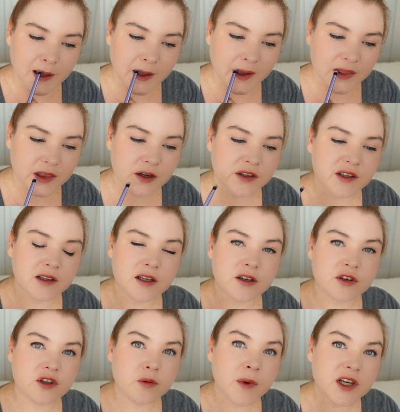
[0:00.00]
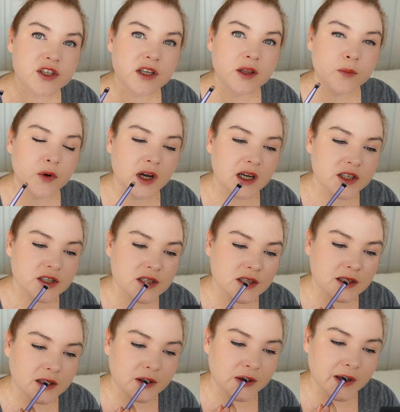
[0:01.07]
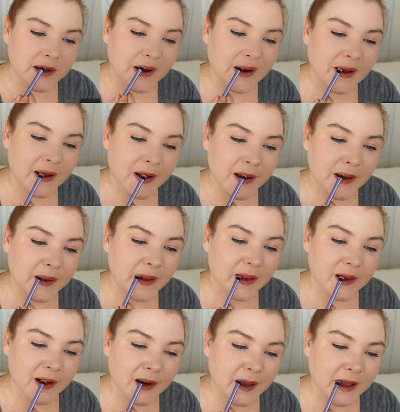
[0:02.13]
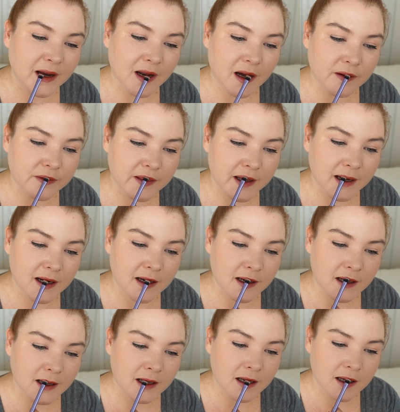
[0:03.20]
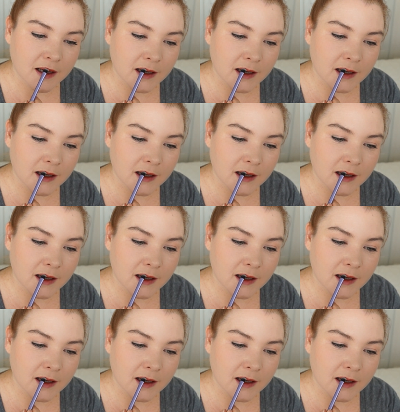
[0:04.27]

if there's a little too much on the brush, you can sort of get it off there.